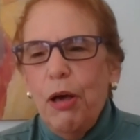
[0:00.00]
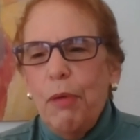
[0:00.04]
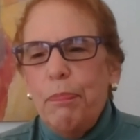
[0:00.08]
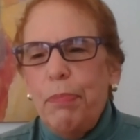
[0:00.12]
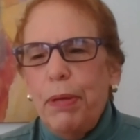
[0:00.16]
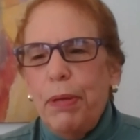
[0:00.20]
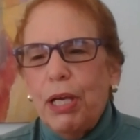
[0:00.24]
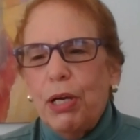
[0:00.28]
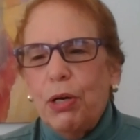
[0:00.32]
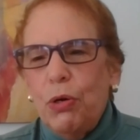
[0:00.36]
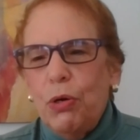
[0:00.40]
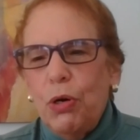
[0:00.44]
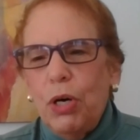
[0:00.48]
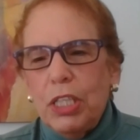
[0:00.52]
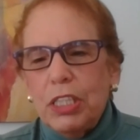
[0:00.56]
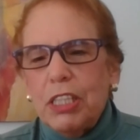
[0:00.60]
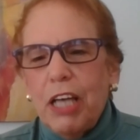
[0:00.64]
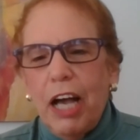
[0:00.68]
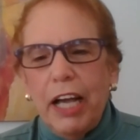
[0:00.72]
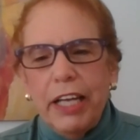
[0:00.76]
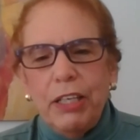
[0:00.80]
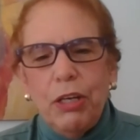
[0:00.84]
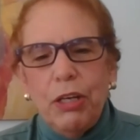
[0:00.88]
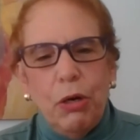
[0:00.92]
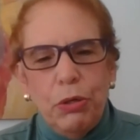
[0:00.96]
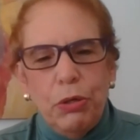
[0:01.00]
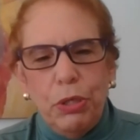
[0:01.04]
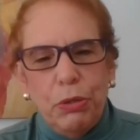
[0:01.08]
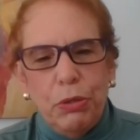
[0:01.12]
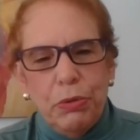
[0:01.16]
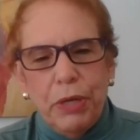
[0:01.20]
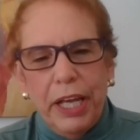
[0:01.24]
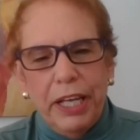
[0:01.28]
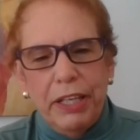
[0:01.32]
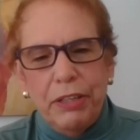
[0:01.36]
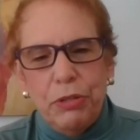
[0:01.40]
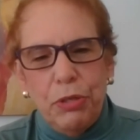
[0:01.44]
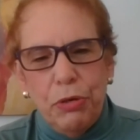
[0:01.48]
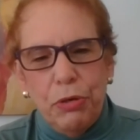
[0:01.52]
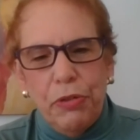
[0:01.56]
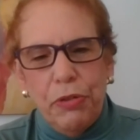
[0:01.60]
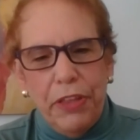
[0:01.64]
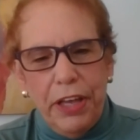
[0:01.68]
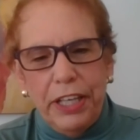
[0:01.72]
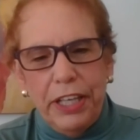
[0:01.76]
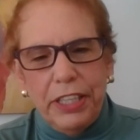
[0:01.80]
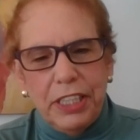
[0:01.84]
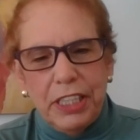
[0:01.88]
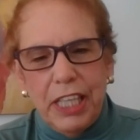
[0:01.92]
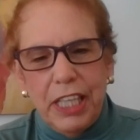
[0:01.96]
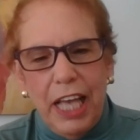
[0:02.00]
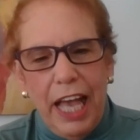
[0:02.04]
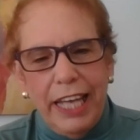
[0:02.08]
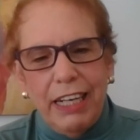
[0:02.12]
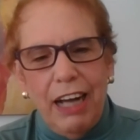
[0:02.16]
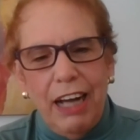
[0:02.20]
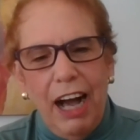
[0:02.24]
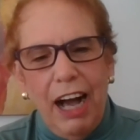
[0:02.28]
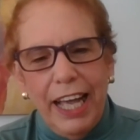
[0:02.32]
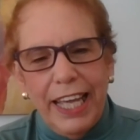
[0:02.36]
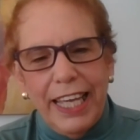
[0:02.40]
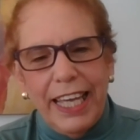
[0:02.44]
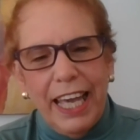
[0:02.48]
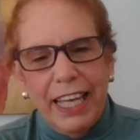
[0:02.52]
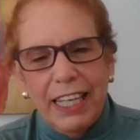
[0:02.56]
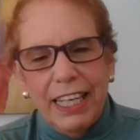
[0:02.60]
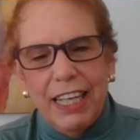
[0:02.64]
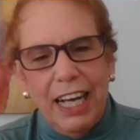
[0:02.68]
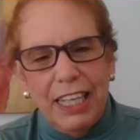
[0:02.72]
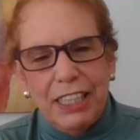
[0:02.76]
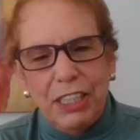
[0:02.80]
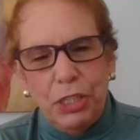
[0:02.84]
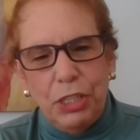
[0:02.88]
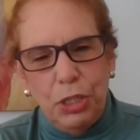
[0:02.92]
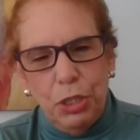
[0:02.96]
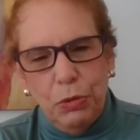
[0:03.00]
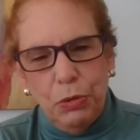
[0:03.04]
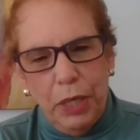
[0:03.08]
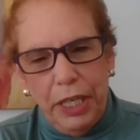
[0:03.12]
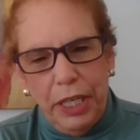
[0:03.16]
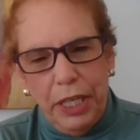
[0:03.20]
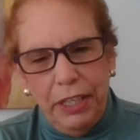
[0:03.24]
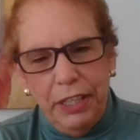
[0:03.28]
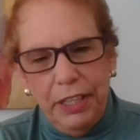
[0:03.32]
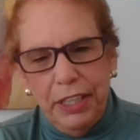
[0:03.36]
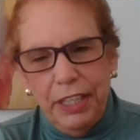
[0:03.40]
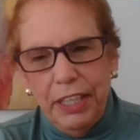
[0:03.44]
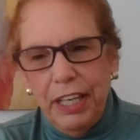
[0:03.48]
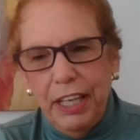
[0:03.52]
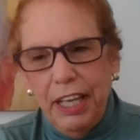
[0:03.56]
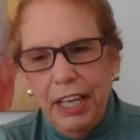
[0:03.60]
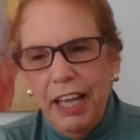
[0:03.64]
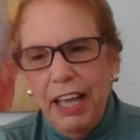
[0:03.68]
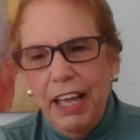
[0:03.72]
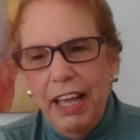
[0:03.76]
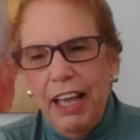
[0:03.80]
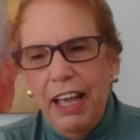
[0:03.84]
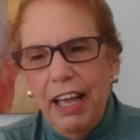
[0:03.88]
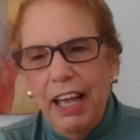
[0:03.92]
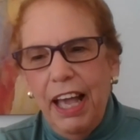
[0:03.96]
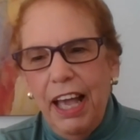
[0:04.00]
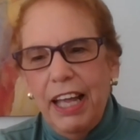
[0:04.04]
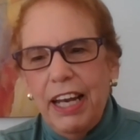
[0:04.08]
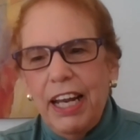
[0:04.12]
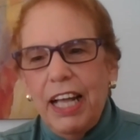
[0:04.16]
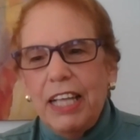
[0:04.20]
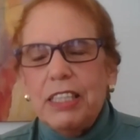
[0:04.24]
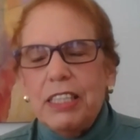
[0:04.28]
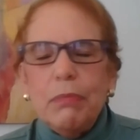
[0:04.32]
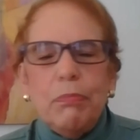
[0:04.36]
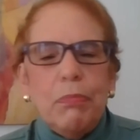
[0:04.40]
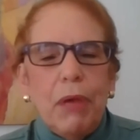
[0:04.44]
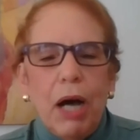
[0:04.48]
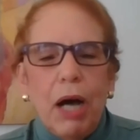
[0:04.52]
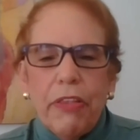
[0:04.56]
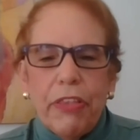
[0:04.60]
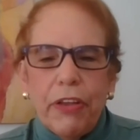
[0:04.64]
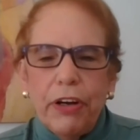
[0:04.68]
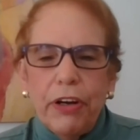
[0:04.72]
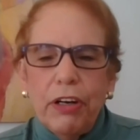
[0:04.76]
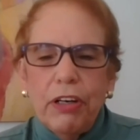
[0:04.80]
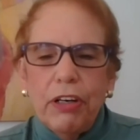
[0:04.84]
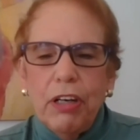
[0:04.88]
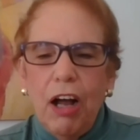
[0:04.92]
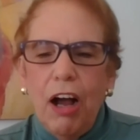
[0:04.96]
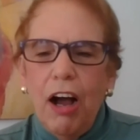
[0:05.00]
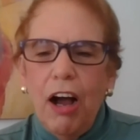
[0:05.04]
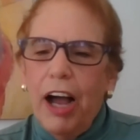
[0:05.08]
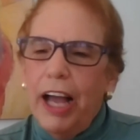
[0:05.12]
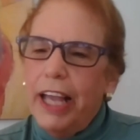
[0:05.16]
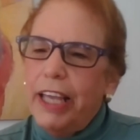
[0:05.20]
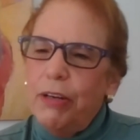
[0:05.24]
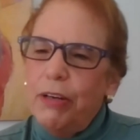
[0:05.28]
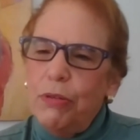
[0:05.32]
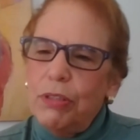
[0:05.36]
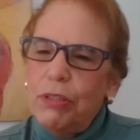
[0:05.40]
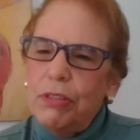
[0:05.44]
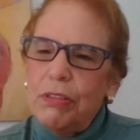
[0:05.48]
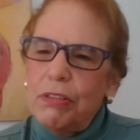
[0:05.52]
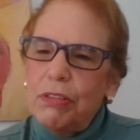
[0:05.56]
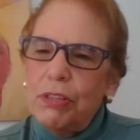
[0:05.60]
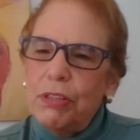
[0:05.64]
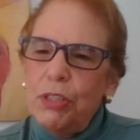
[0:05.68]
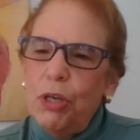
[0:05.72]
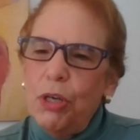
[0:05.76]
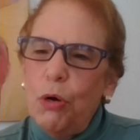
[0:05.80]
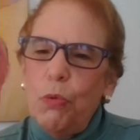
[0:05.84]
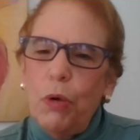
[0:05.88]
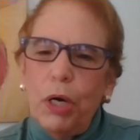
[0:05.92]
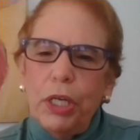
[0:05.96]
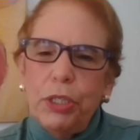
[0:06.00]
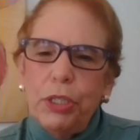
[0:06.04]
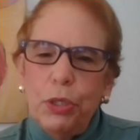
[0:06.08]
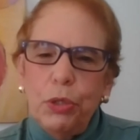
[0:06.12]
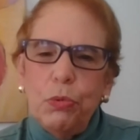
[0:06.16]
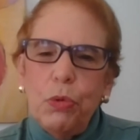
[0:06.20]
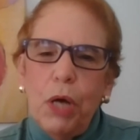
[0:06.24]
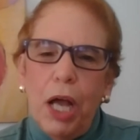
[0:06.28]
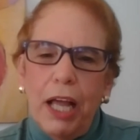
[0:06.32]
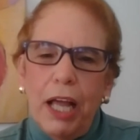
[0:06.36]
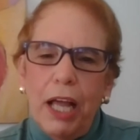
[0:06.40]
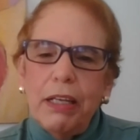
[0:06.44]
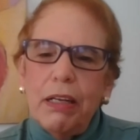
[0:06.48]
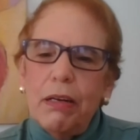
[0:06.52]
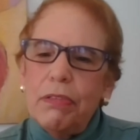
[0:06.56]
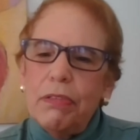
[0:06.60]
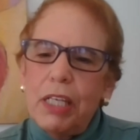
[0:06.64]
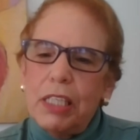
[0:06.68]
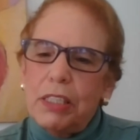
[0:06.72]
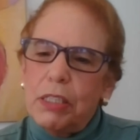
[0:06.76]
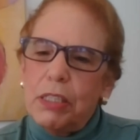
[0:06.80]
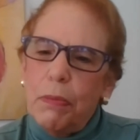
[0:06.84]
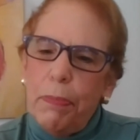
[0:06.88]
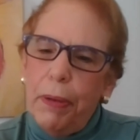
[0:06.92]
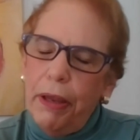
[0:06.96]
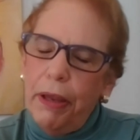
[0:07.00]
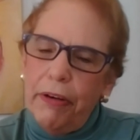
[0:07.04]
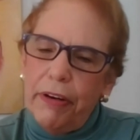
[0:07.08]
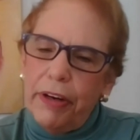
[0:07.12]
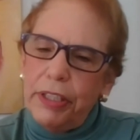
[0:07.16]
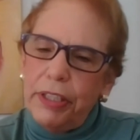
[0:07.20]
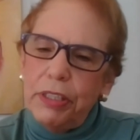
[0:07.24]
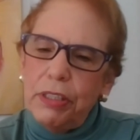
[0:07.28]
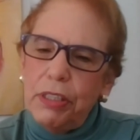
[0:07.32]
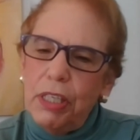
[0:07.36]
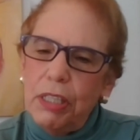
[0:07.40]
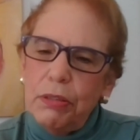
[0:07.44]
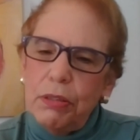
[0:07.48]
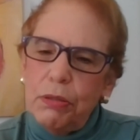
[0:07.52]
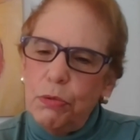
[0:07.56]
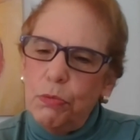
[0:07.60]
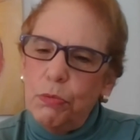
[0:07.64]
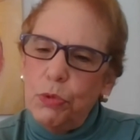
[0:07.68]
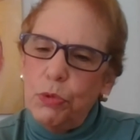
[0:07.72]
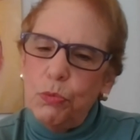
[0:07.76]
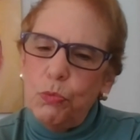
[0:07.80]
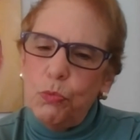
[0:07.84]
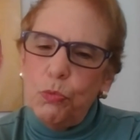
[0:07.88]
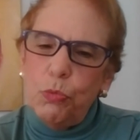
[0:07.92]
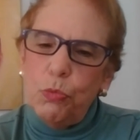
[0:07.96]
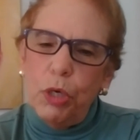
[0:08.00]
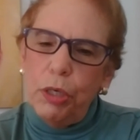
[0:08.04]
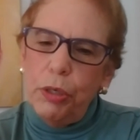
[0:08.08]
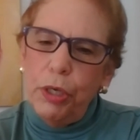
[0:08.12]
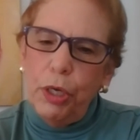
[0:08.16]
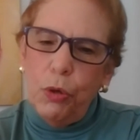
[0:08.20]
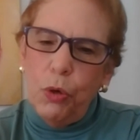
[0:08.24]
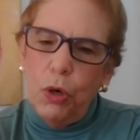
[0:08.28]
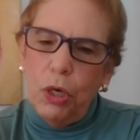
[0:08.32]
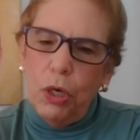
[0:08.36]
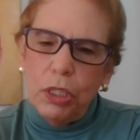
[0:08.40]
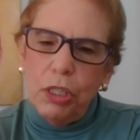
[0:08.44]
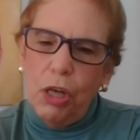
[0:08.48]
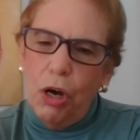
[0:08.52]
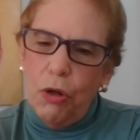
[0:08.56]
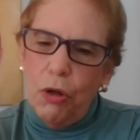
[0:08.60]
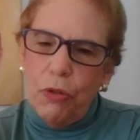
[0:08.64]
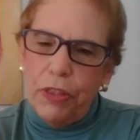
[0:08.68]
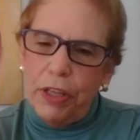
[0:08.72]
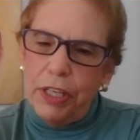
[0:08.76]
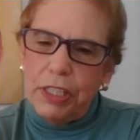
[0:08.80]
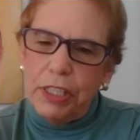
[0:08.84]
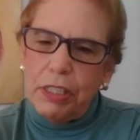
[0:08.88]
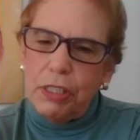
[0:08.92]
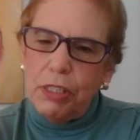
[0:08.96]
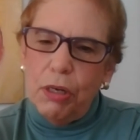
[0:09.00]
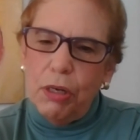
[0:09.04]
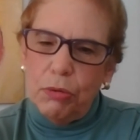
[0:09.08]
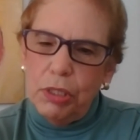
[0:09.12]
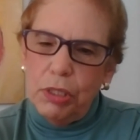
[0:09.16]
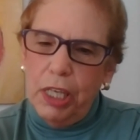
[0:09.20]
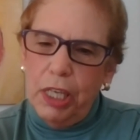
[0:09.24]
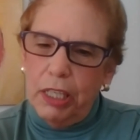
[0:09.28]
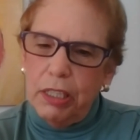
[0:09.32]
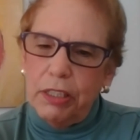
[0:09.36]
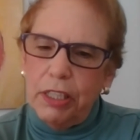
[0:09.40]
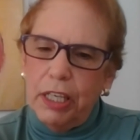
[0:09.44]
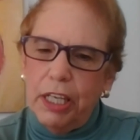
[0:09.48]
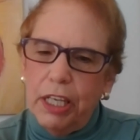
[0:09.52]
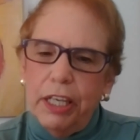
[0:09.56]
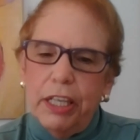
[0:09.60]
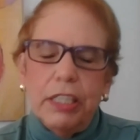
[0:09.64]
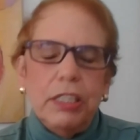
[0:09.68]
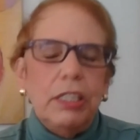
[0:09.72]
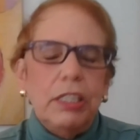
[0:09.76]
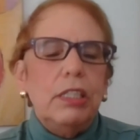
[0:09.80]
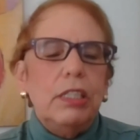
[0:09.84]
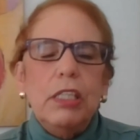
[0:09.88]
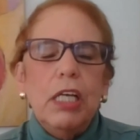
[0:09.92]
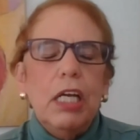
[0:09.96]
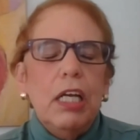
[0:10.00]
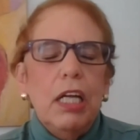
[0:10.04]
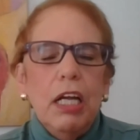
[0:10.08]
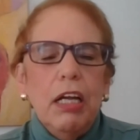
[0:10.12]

because I know you can do this and I cannot do it. And as a mother, I know what you, and as a parent, well, you all know this, don't tell the kids.